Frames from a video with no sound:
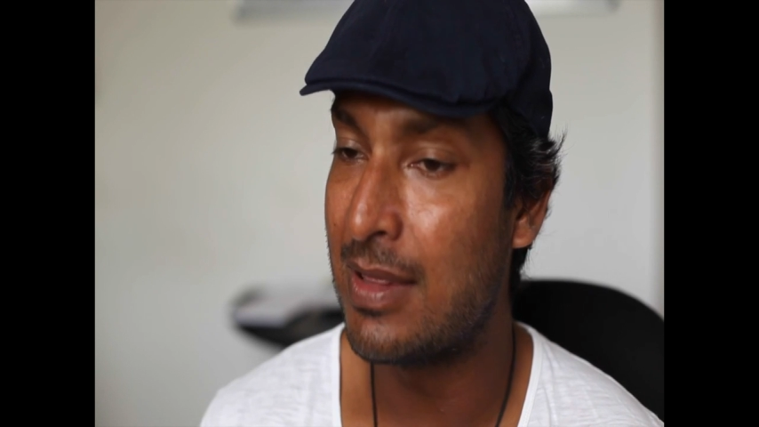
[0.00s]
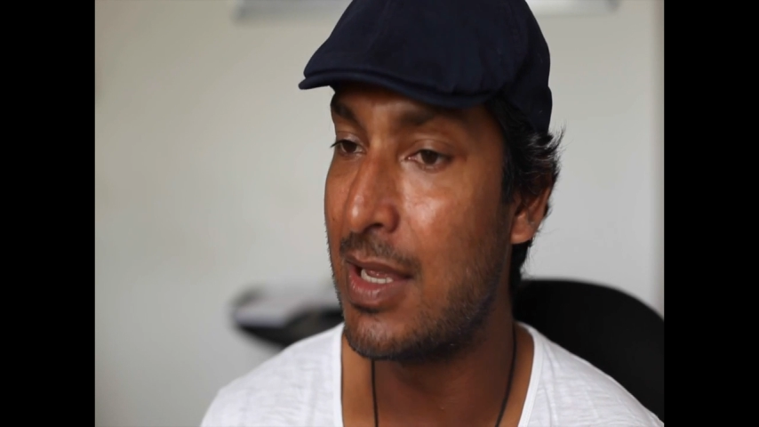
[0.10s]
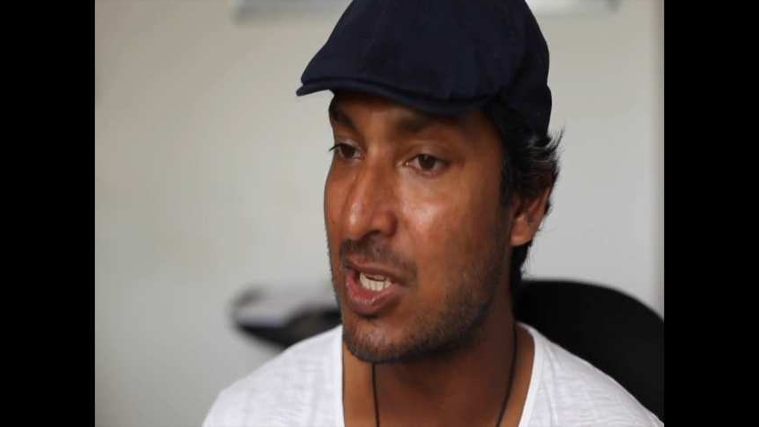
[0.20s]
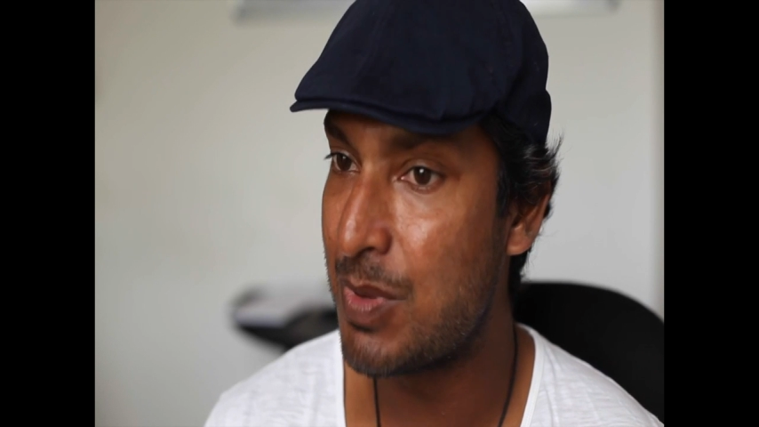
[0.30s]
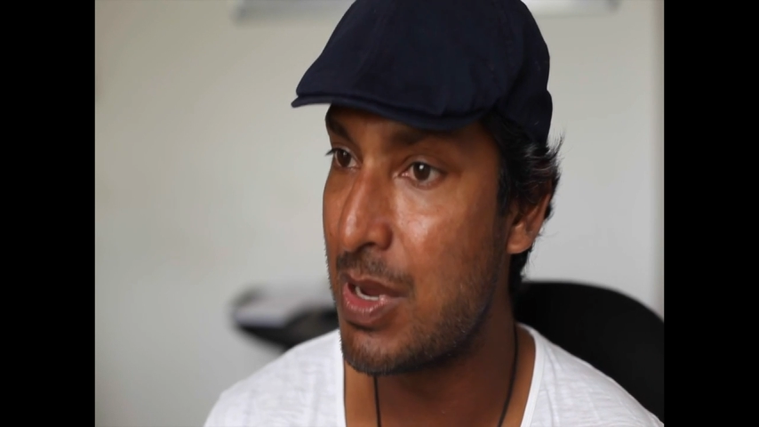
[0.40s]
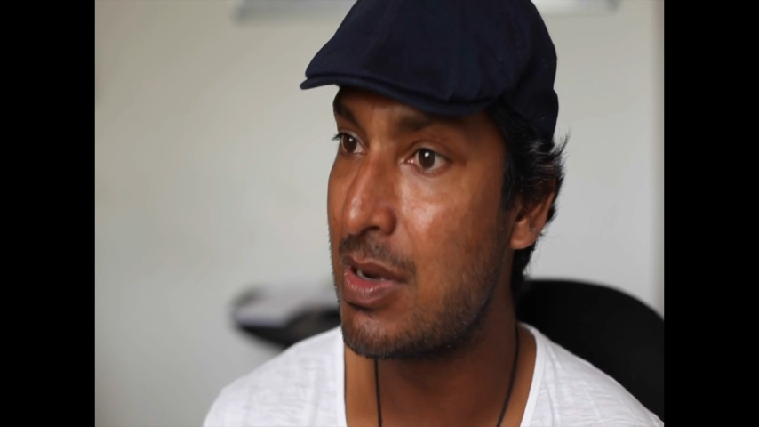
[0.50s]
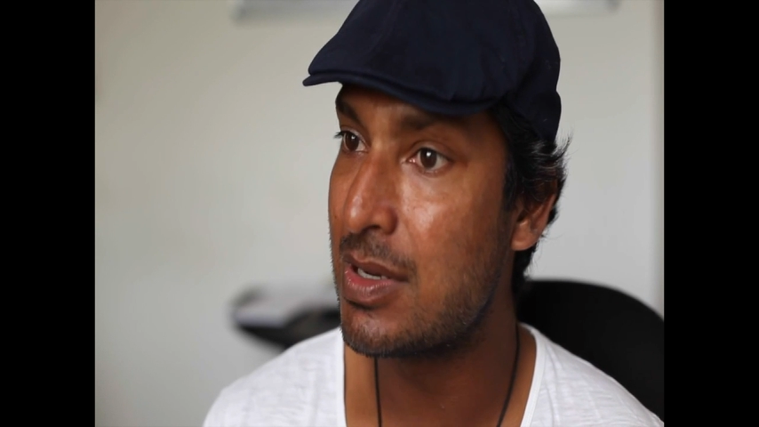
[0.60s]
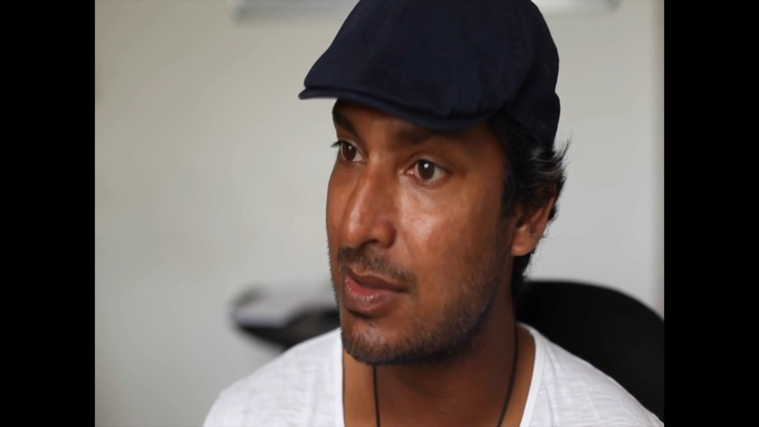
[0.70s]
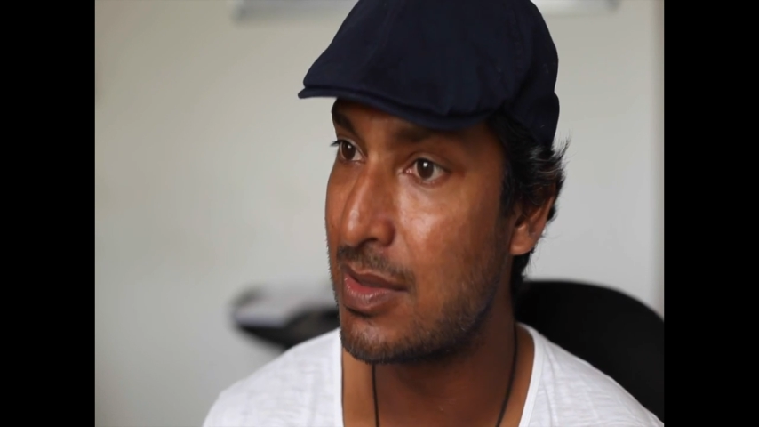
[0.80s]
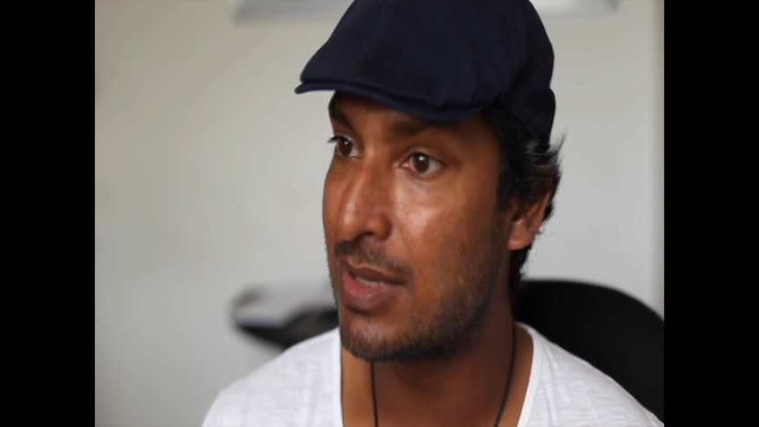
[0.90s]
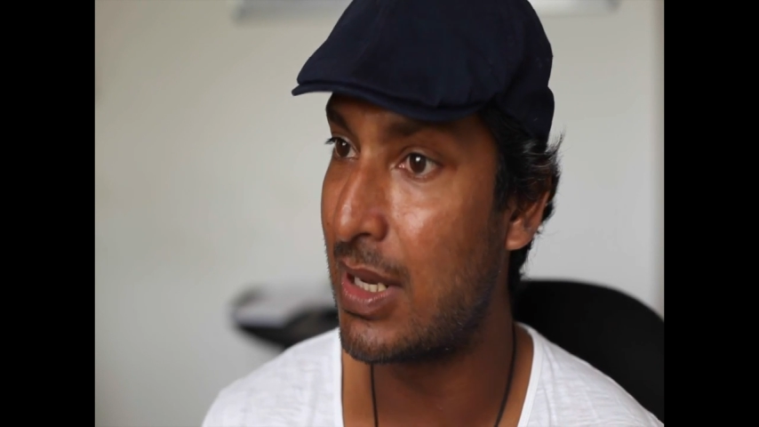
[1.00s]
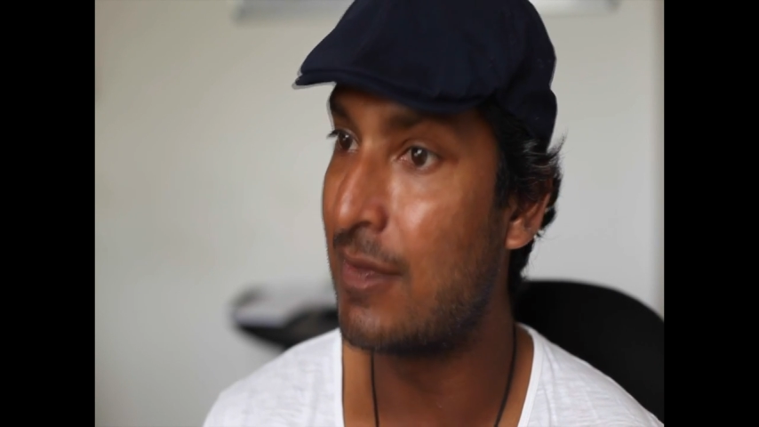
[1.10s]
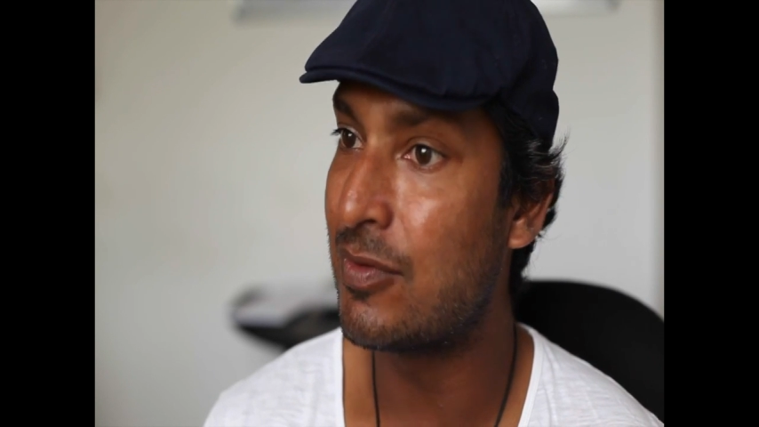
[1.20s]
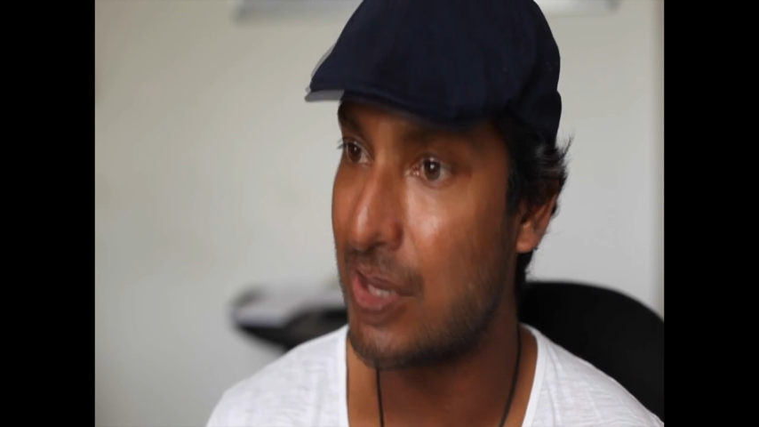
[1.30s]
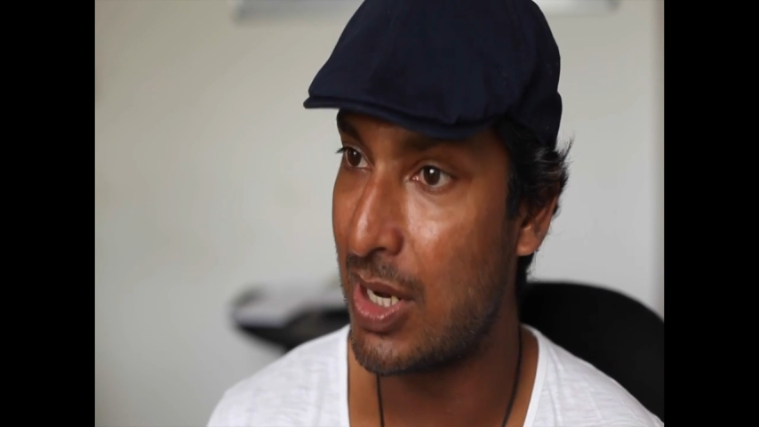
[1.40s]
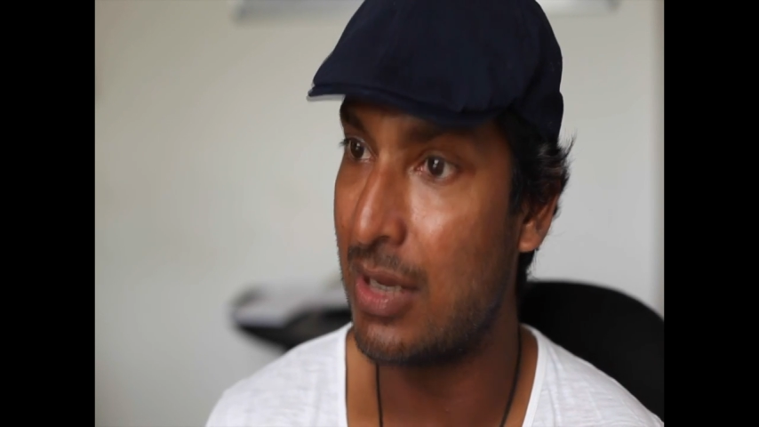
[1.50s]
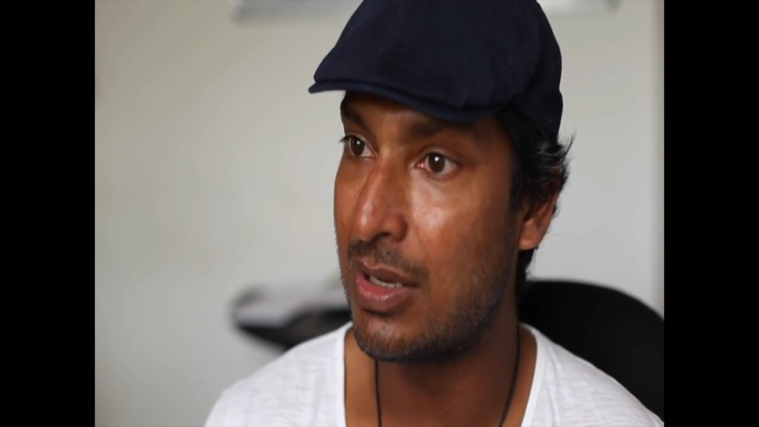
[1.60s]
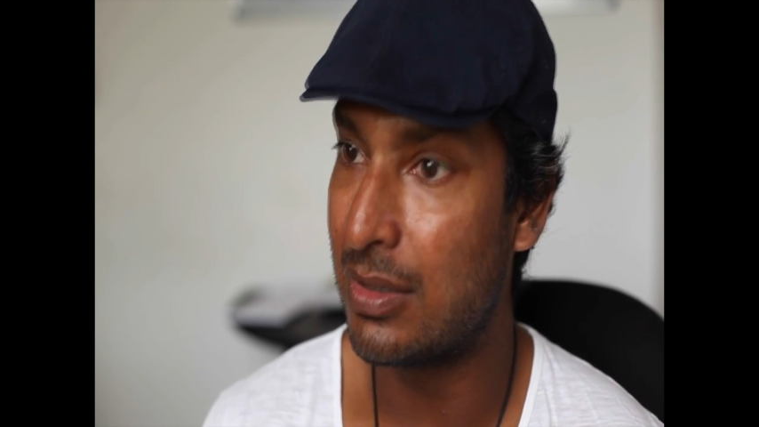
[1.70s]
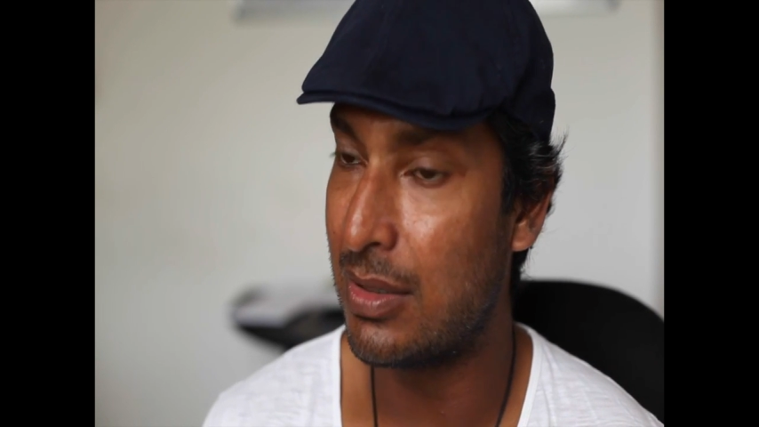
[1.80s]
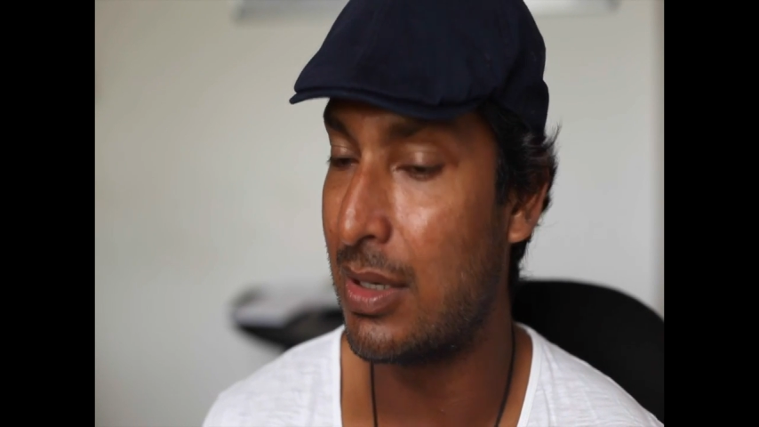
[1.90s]
the experiences that I've
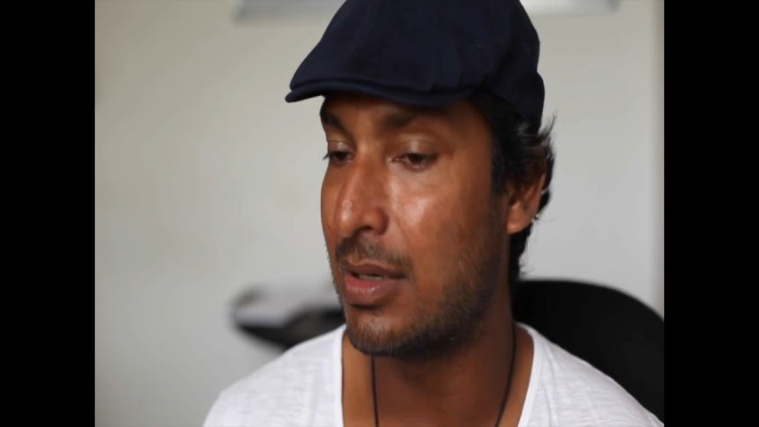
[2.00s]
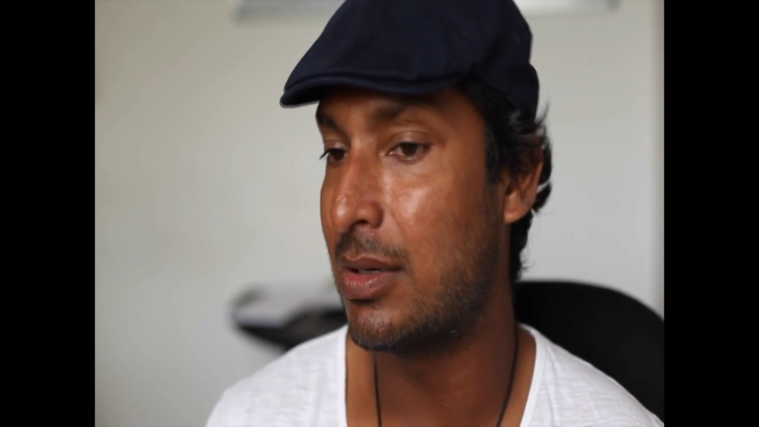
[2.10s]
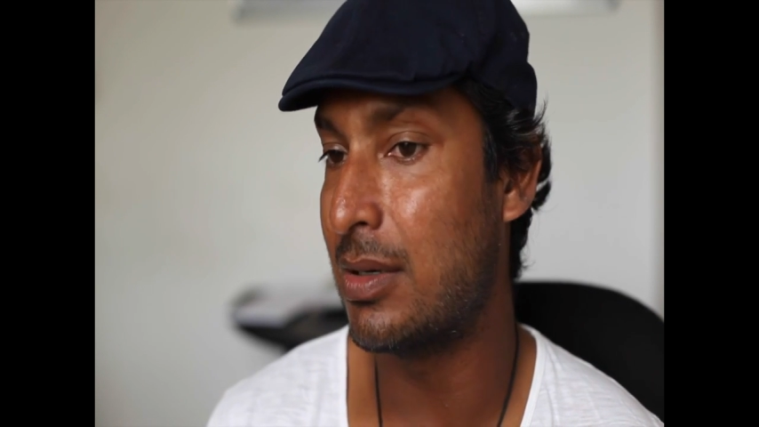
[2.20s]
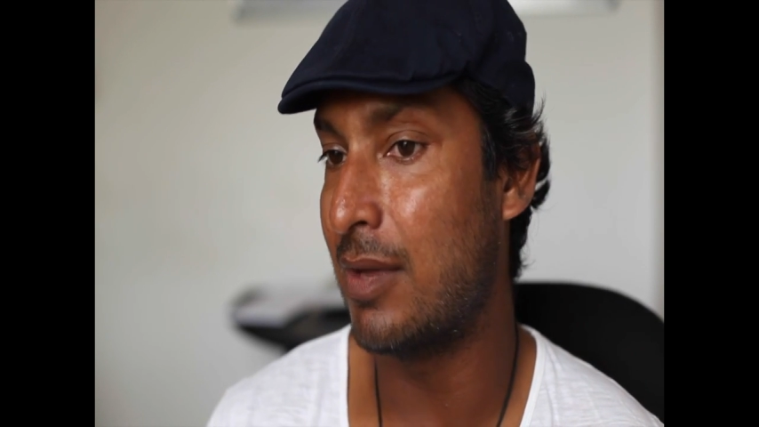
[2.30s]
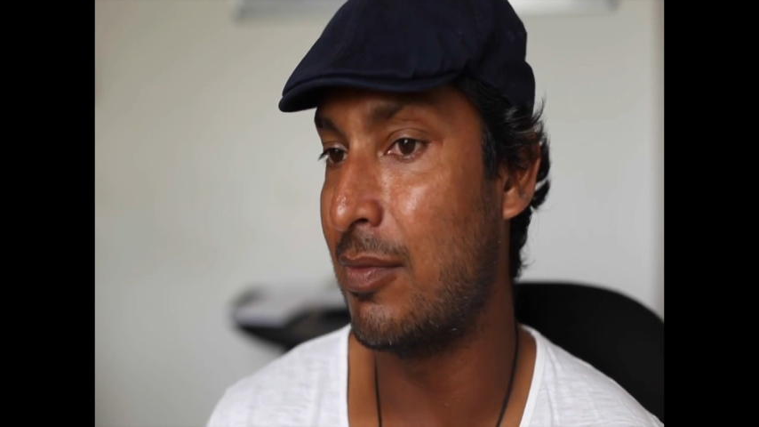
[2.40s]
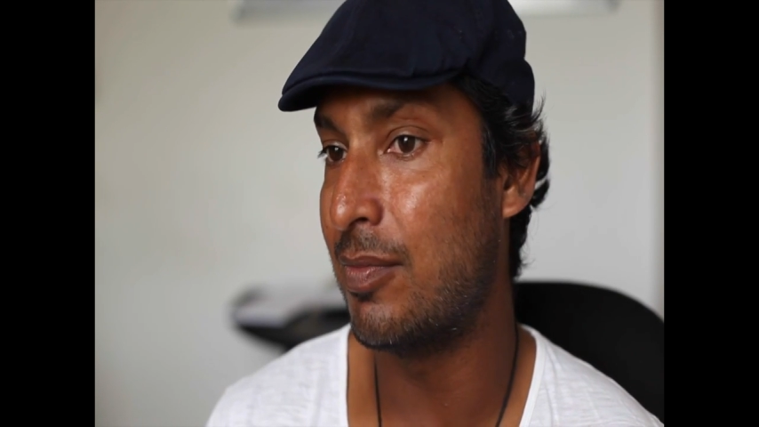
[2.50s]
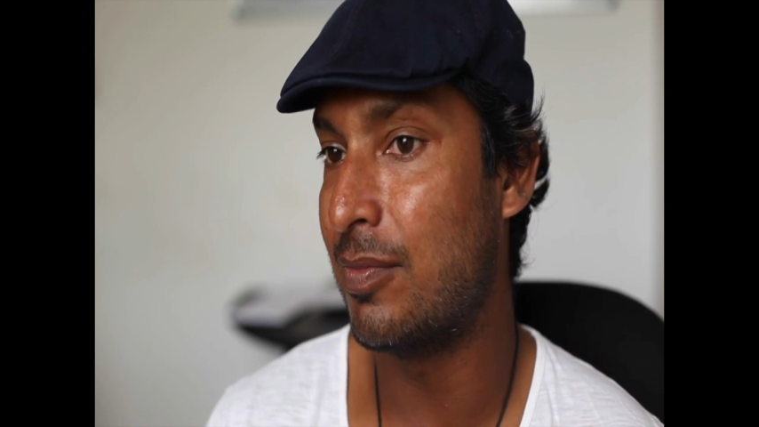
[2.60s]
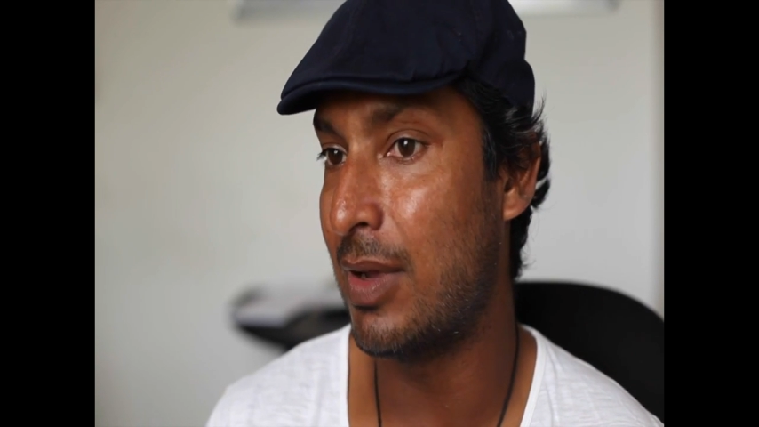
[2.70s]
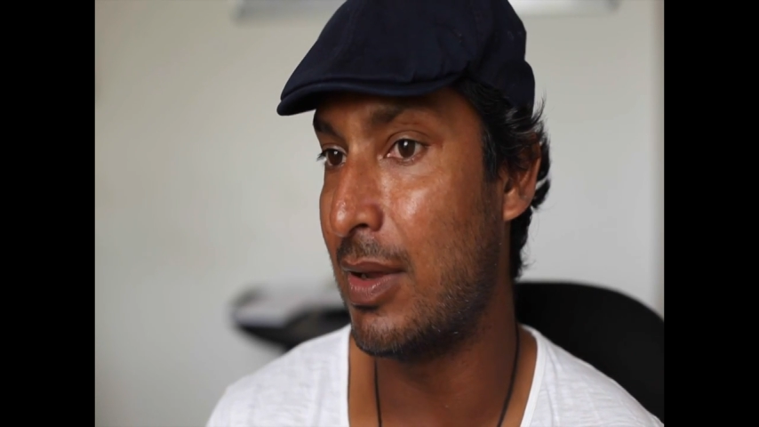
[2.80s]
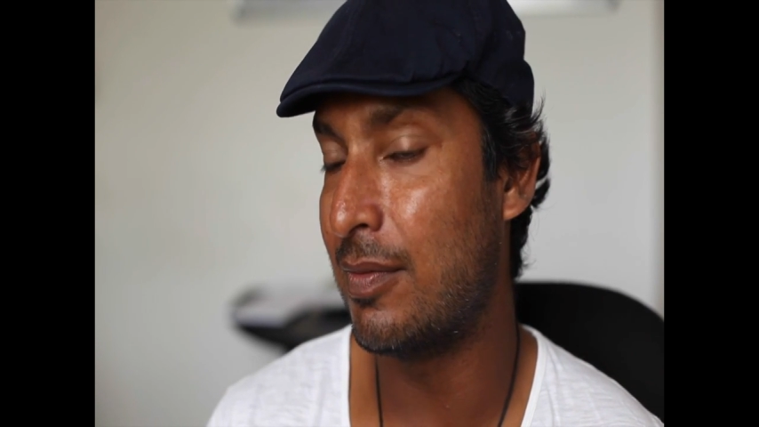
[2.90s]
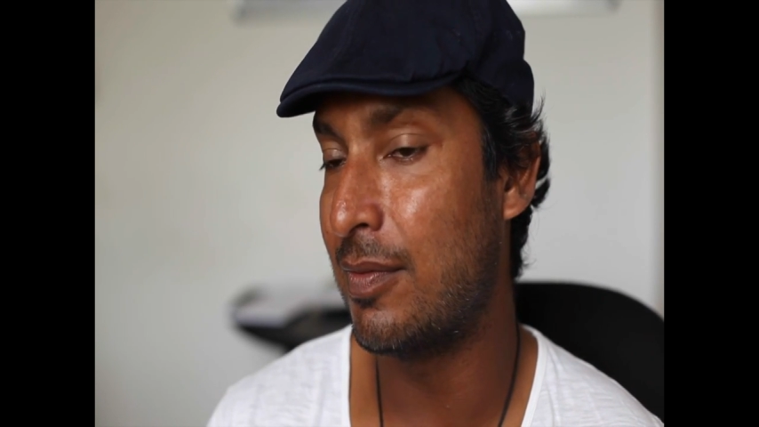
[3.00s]
shared and